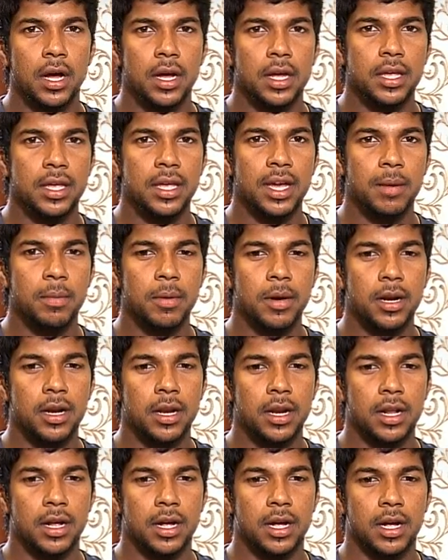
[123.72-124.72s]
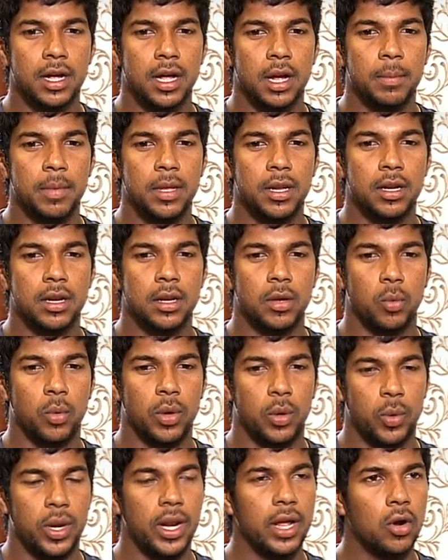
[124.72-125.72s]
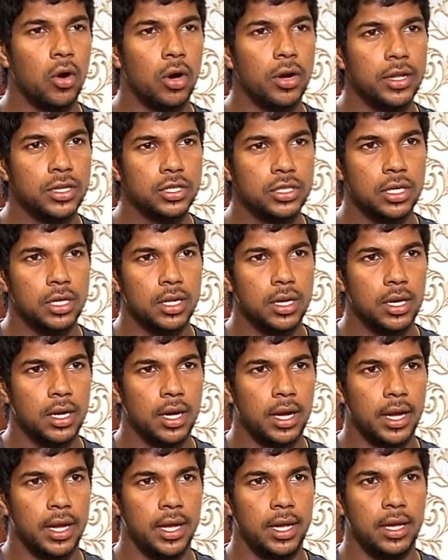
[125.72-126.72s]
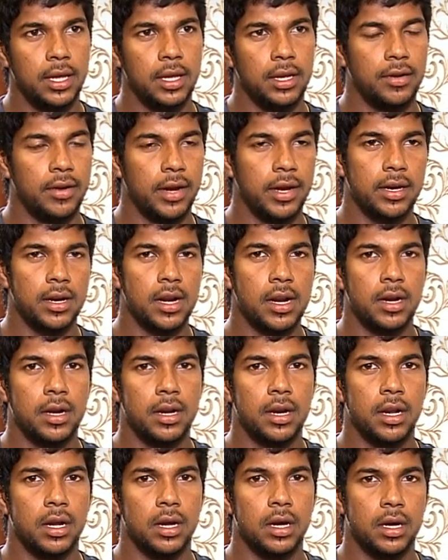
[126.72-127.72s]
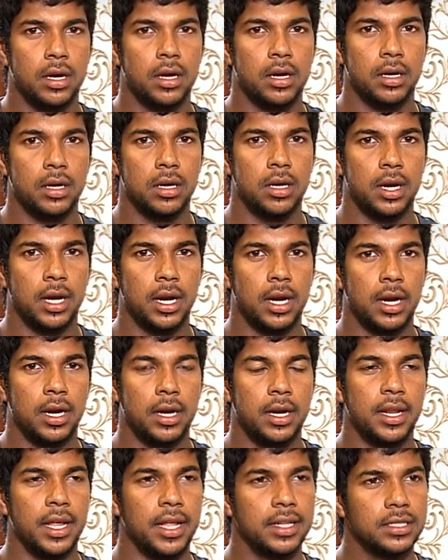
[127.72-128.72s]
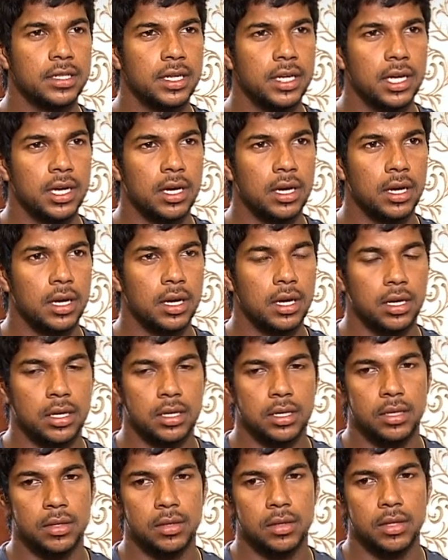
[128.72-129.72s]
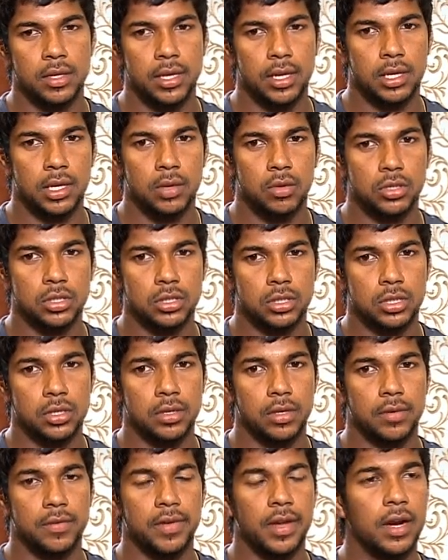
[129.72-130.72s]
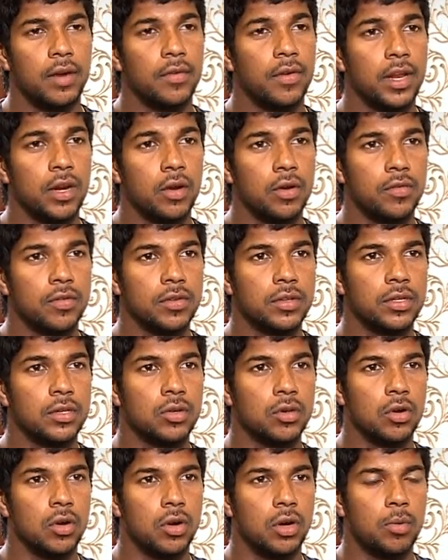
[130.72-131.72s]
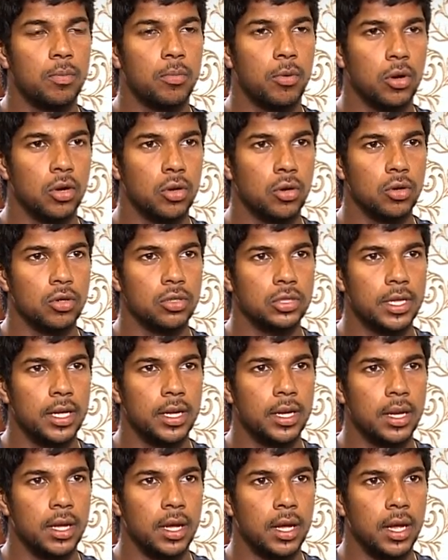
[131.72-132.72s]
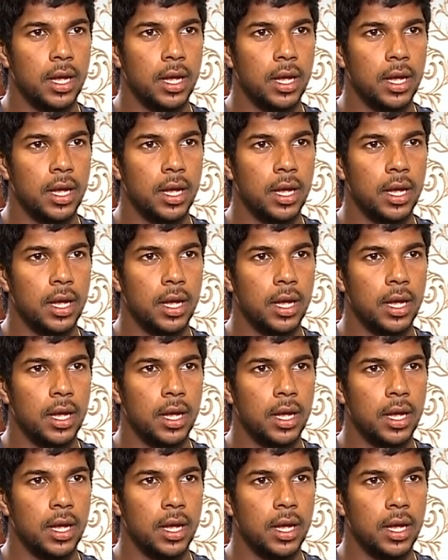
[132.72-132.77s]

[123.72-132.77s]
Yeah, but I mean, when I got injured, I trained at NCA. We had a very good physio called Paul Close then,